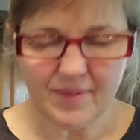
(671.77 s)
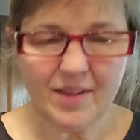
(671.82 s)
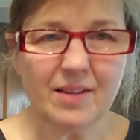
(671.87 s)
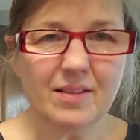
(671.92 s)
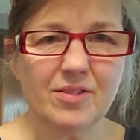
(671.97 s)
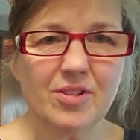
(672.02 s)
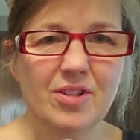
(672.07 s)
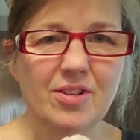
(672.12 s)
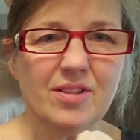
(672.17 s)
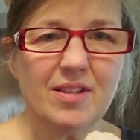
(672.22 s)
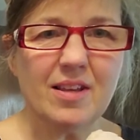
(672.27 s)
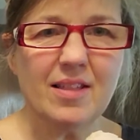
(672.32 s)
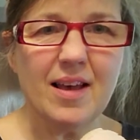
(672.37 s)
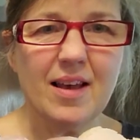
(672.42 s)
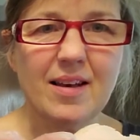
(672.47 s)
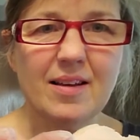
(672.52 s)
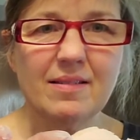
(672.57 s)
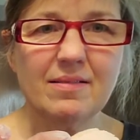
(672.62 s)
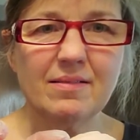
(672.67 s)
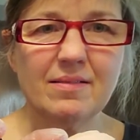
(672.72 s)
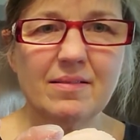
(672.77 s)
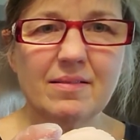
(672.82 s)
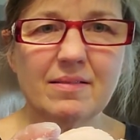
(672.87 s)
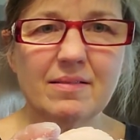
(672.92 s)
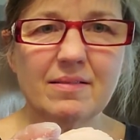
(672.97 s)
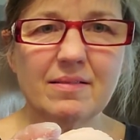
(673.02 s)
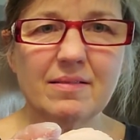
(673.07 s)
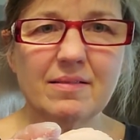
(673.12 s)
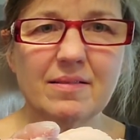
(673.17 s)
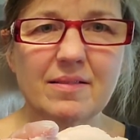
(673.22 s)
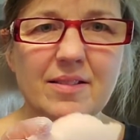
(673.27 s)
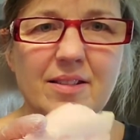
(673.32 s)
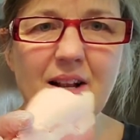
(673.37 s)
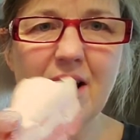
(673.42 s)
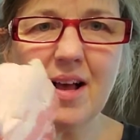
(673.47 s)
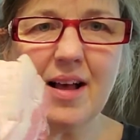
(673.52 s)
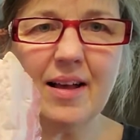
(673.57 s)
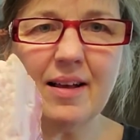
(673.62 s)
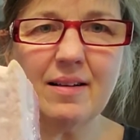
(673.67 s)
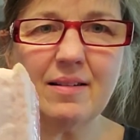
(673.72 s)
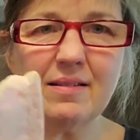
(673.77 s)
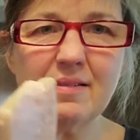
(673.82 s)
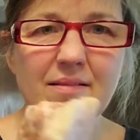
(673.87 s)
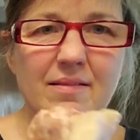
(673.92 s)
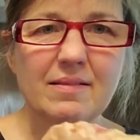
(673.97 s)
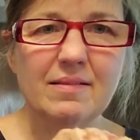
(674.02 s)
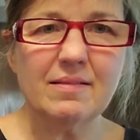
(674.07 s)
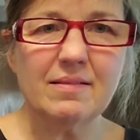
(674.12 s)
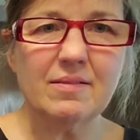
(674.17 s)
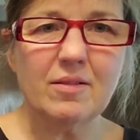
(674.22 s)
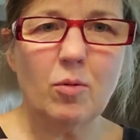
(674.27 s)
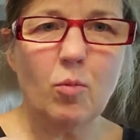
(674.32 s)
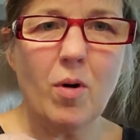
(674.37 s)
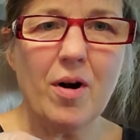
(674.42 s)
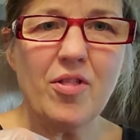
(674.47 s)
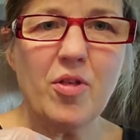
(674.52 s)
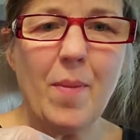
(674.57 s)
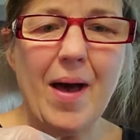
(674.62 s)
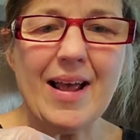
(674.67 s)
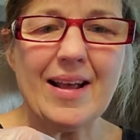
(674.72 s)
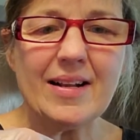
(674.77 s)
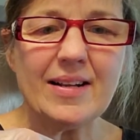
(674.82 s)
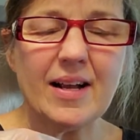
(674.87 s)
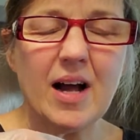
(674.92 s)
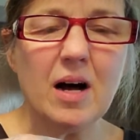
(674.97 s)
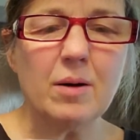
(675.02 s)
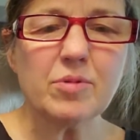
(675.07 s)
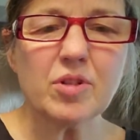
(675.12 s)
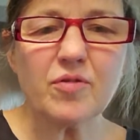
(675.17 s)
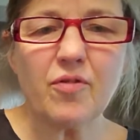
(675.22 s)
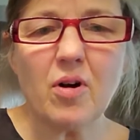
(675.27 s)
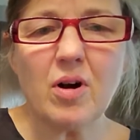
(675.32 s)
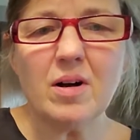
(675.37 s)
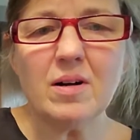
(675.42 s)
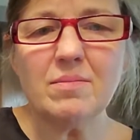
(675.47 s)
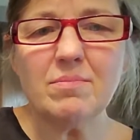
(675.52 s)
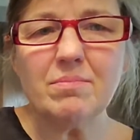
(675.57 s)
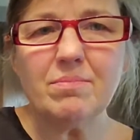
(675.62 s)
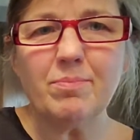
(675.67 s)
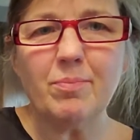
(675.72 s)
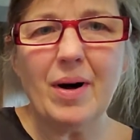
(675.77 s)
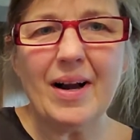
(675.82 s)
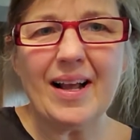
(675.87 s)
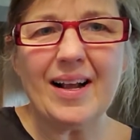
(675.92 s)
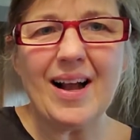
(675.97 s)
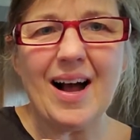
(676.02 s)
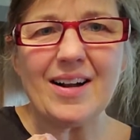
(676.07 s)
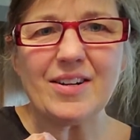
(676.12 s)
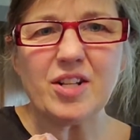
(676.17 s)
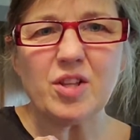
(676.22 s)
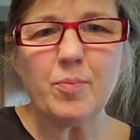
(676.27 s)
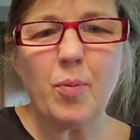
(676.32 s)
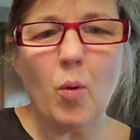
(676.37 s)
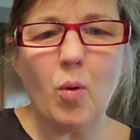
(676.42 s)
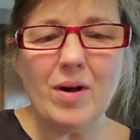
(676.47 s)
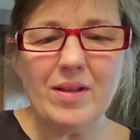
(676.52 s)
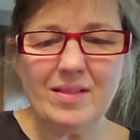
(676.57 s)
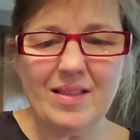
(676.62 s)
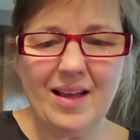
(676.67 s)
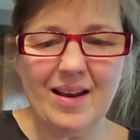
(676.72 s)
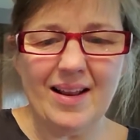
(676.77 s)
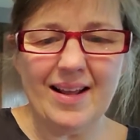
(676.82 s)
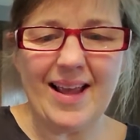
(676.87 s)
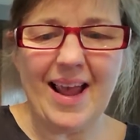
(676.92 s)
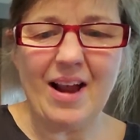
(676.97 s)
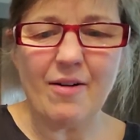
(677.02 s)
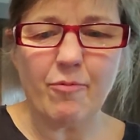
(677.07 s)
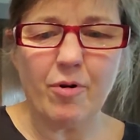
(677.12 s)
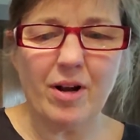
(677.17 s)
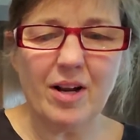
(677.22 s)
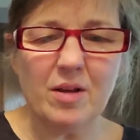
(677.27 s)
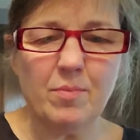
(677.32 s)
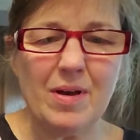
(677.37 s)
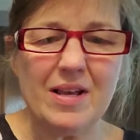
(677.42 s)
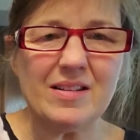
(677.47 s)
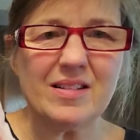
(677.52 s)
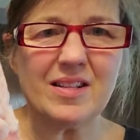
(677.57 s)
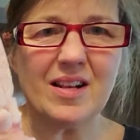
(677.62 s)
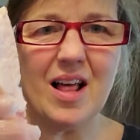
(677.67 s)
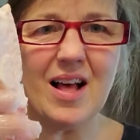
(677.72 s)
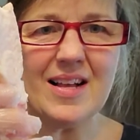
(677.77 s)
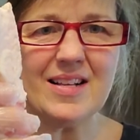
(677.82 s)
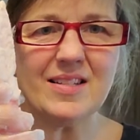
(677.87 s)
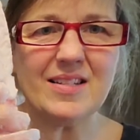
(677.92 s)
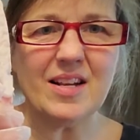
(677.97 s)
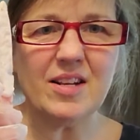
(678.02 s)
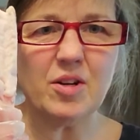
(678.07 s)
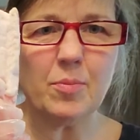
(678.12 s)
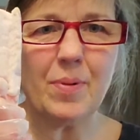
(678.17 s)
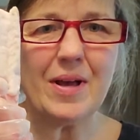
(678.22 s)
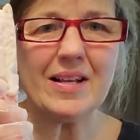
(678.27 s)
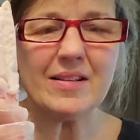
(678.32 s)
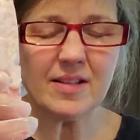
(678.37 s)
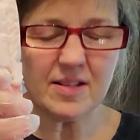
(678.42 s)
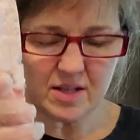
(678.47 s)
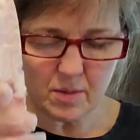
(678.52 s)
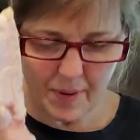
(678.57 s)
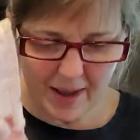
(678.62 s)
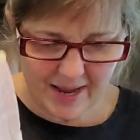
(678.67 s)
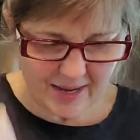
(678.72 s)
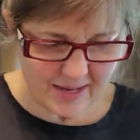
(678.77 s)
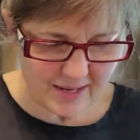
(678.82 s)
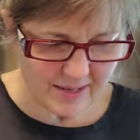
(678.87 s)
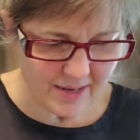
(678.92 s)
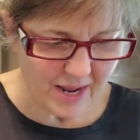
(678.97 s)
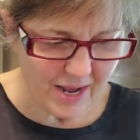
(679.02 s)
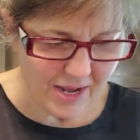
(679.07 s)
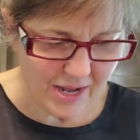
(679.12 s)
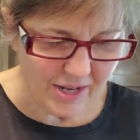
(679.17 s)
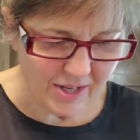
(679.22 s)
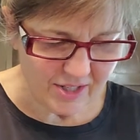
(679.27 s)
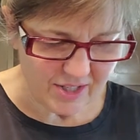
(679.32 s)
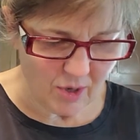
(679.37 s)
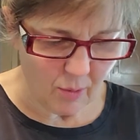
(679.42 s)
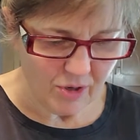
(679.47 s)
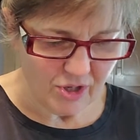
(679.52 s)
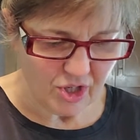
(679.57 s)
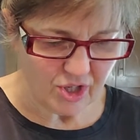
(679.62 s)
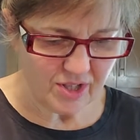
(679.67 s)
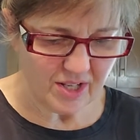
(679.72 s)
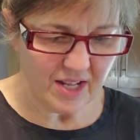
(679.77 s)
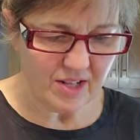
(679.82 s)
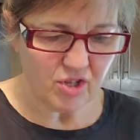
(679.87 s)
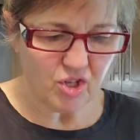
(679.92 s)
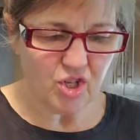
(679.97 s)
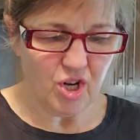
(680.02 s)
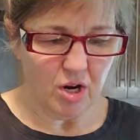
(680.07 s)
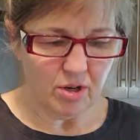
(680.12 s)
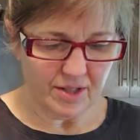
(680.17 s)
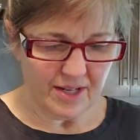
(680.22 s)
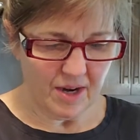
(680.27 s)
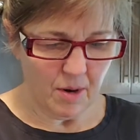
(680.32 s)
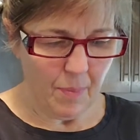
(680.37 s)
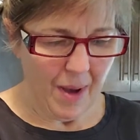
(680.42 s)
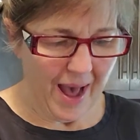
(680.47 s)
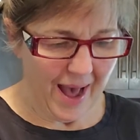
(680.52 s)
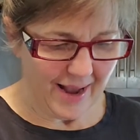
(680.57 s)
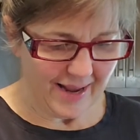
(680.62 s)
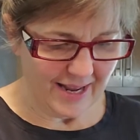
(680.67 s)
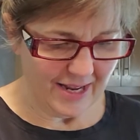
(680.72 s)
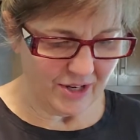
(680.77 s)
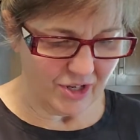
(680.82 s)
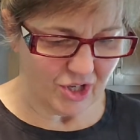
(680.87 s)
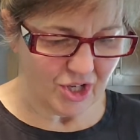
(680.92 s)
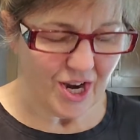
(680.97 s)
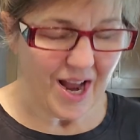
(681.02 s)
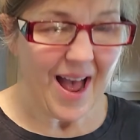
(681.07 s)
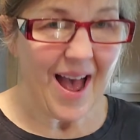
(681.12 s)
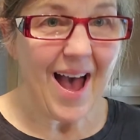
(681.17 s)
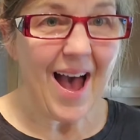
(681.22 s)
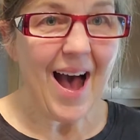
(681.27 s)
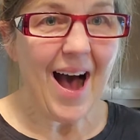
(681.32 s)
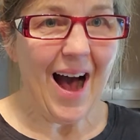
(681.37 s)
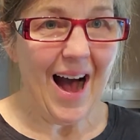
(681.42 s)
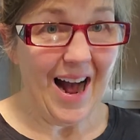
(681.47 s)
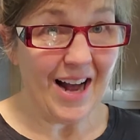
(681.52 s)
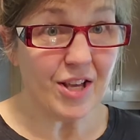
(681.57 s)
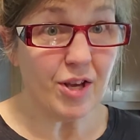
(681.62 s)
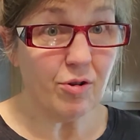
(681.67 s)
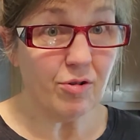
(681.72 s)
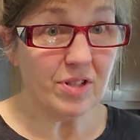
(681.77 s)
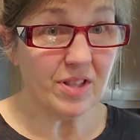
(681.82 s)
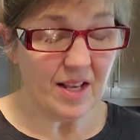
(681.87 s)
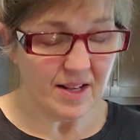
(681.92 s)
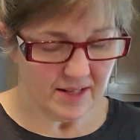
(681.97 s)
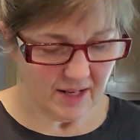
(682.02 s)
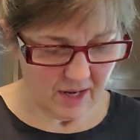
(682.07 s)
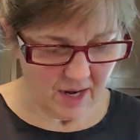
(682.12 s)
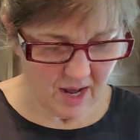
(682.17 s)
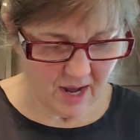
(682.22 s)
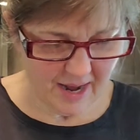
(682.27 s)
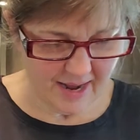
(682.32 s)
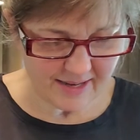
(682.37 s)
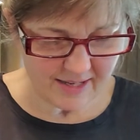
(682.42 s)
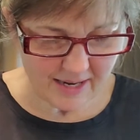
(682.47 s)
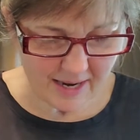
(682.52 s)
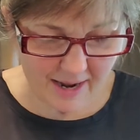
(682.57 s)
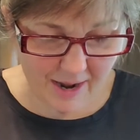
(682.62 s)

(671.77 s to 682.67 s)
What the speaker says: So you see that? It's like where the bacon comes from, but it got to the point that it can't really be sliced into pieces of bacon, so it just gets chunked in a package. I use these a lot.